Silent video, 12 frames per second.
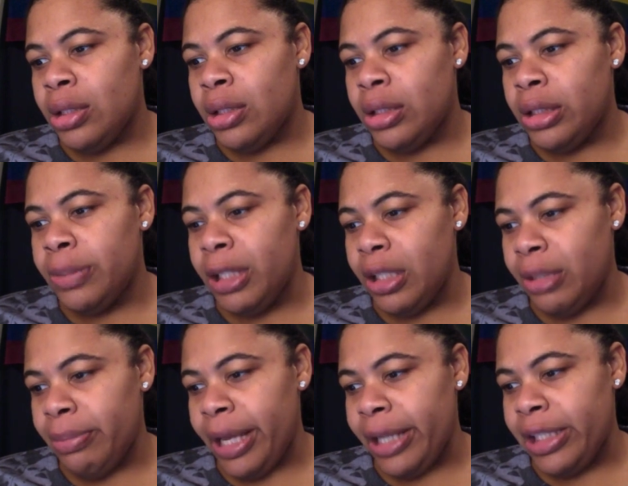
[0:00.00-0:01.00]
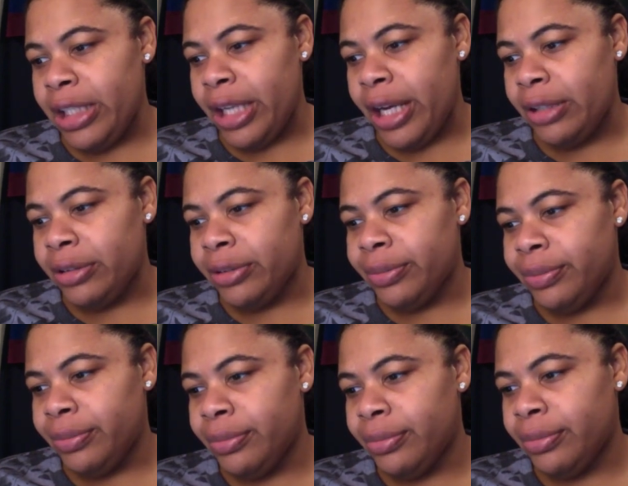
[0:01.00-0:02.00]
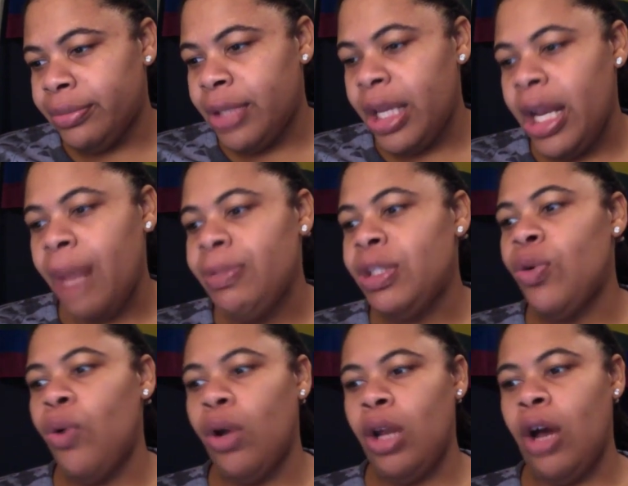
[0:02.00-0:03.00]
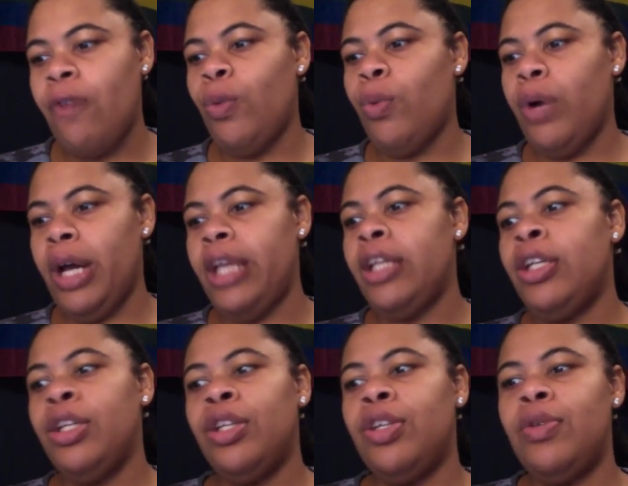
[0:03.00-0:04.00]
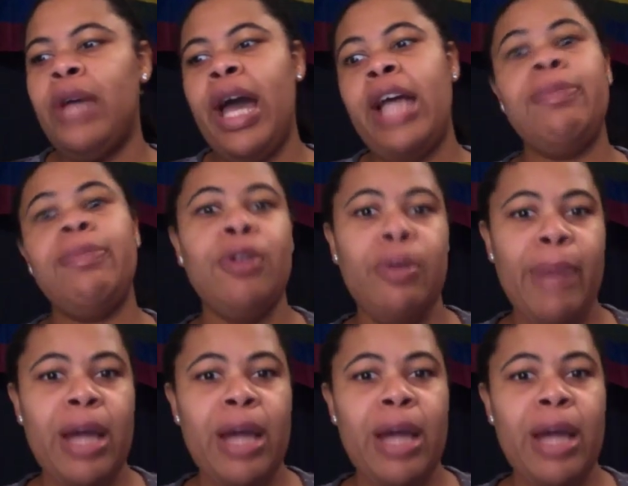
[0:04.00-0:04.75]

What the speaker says: speaking of Black China, and I'm just going off of what you guys put on my